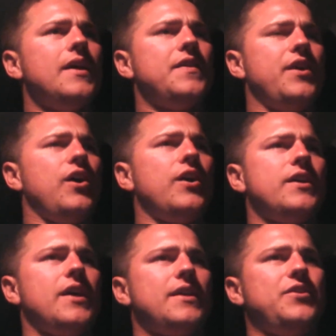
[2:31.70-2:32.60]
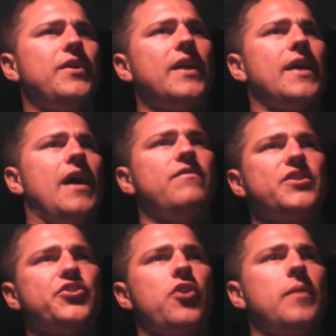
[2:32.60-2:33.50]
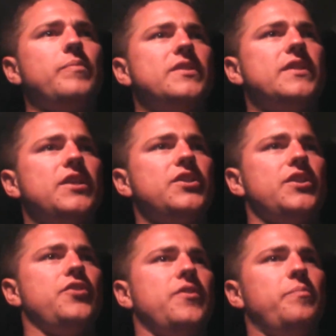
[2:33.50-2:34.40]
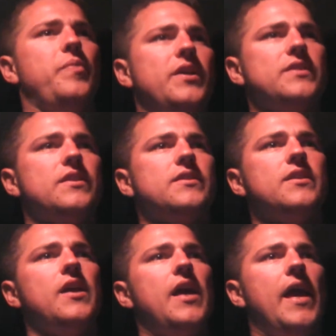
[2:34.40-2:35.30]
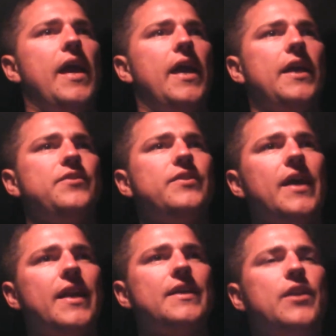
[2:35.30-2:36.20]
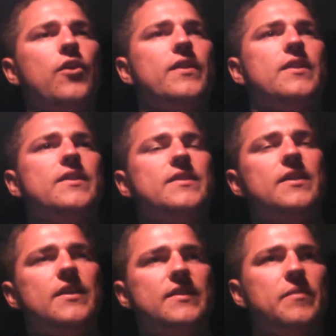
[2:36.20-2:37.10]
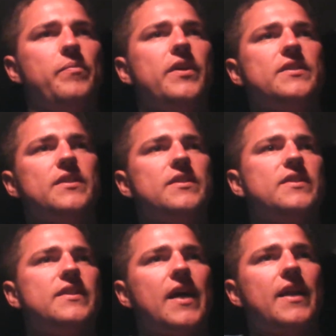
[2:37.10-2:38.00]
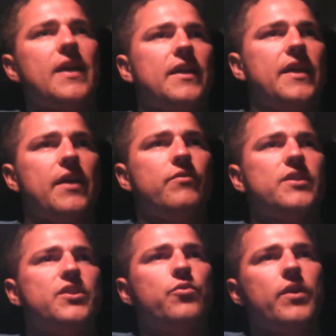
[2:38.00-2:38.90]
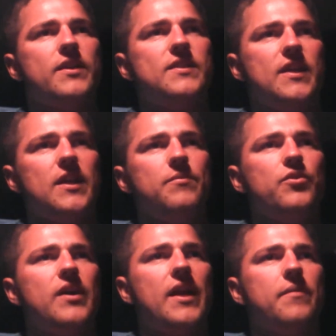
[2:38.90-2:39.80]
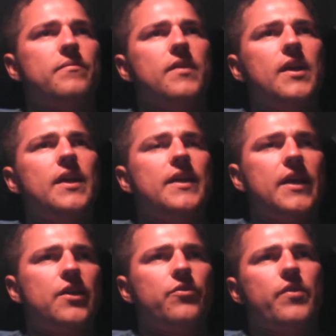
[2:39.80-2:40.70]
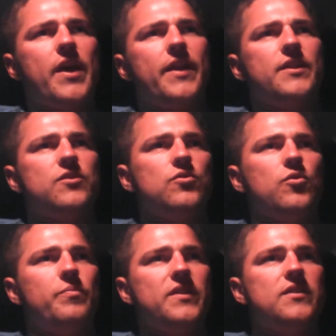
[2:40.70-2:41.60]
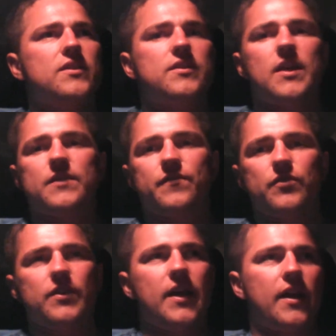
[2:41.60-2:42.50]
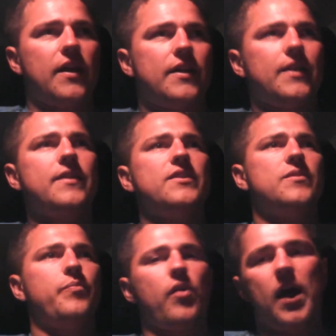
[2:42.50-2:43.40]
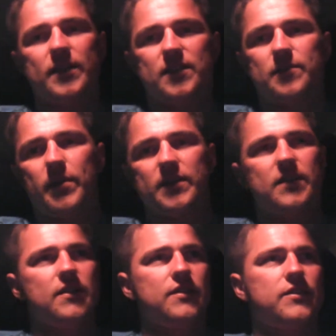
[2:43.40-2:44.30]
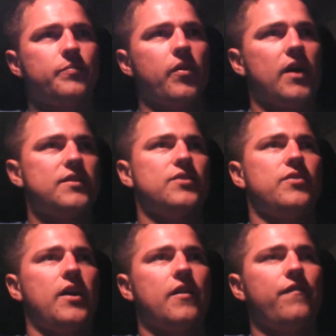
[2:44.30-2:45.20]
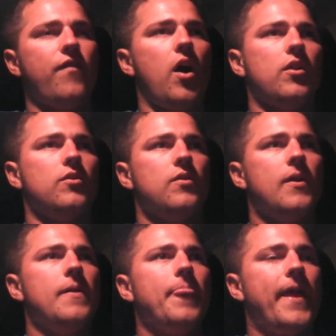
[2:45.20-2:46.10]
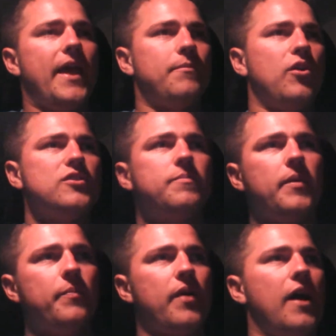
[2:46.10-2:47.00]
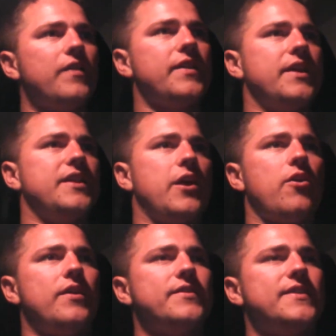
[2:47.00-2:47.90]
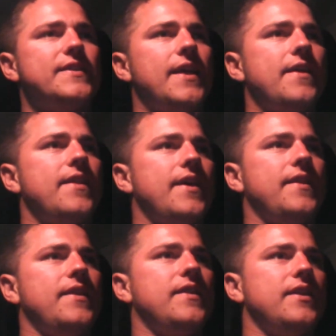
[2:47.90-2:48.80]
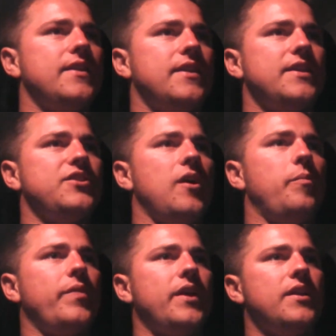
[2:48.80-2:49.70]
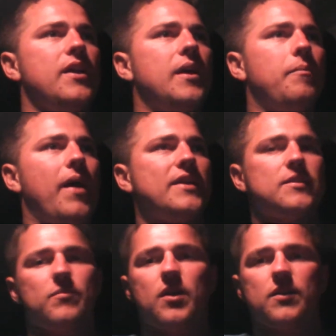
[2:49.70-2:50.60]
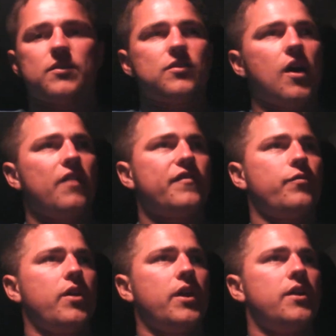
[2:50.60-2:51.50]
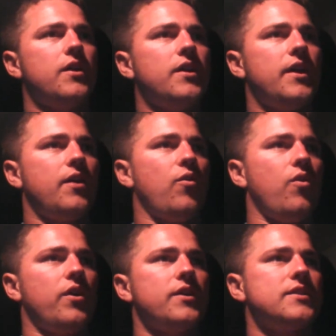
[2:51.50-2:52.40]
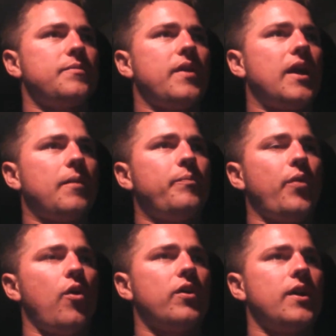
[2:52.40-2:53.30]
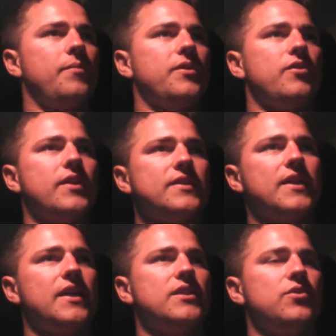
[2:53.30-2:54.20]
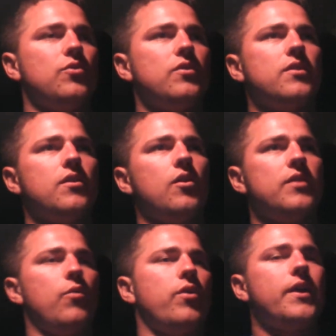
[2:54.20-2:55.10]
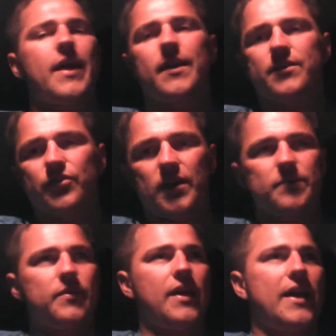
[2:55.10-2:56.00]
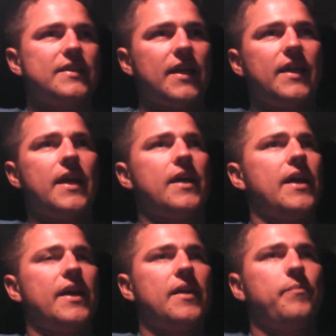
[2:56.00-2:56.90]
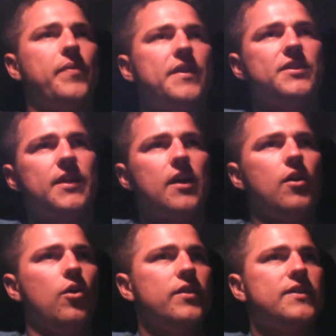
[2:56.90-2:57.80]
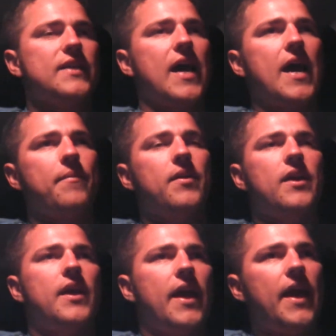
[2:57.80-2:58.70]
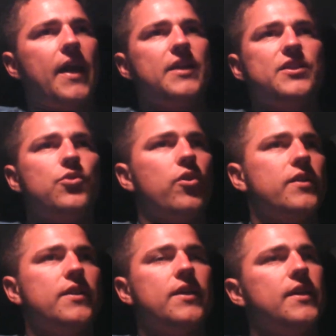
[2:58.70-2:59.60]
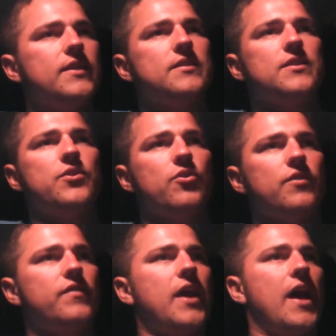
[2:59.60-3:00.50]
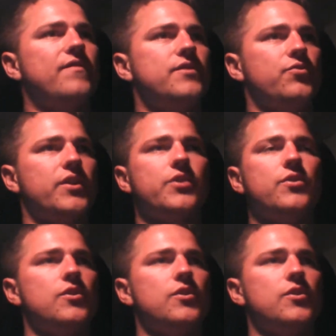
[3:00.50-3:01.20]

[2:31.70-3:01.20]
there are uh, you gotta have a strong position in your business and you gotta know that this is a business. It's not a get rich quick scheme. You gotta get ready to be successful. You gotta. There's a process basically. There's a process you gotta follow and most people out there, they don't understand that. They think they jump in, buy some kind of software or some kind of program, you know, that's gonna do all the work. Trust me, guys. I get I get pitched all the time. Hey, join this. You don't even have to recruit